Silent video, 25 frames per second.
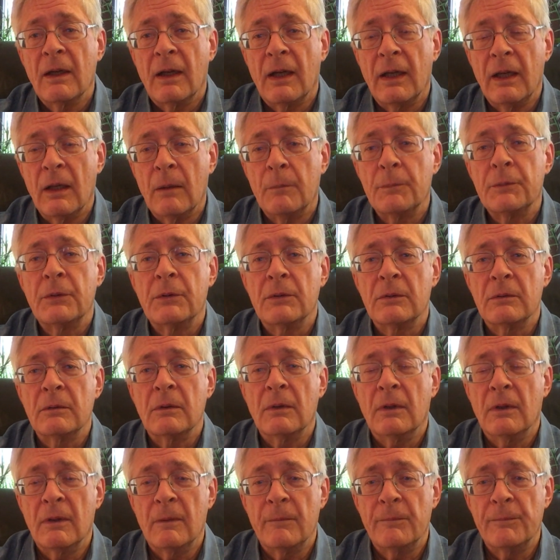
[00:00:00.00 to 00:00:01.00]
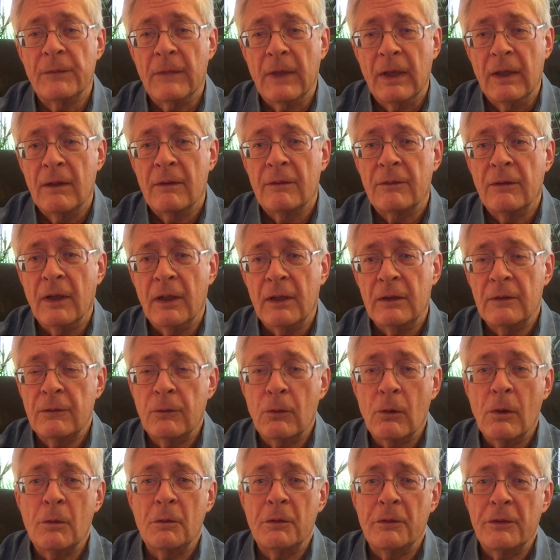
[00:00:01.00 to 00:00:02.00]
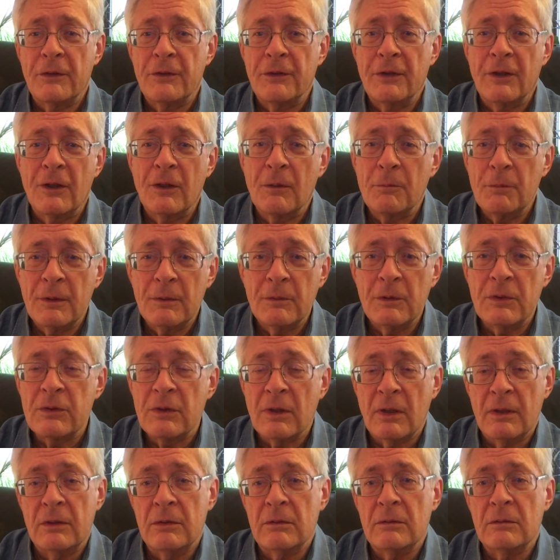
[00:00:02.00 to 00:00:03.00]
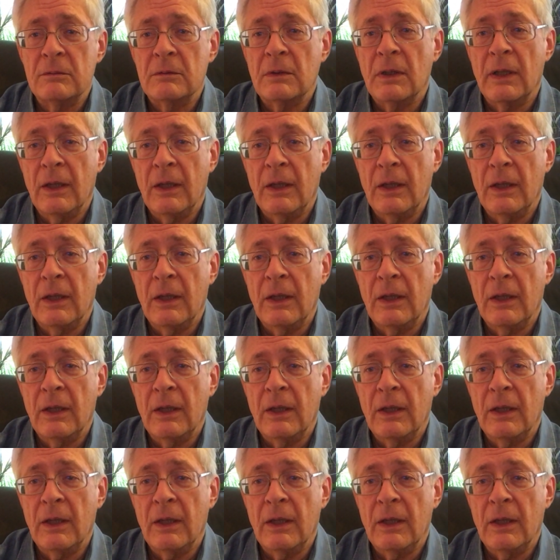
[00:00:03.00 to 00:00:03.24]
I helped her find fault with the therapy, which I do.